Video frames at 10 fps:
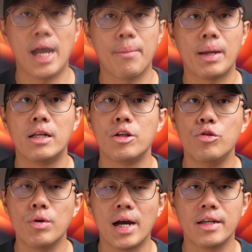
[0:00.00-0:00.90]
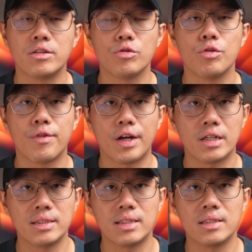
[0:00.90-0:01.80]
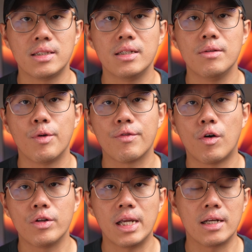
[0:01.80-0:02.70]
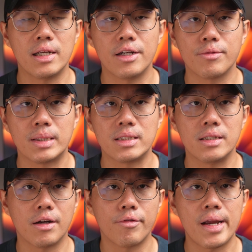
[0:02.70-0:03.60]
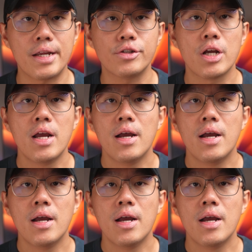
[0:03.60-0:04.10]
App, and the UI is also very consistent with all the other earbuds in their range.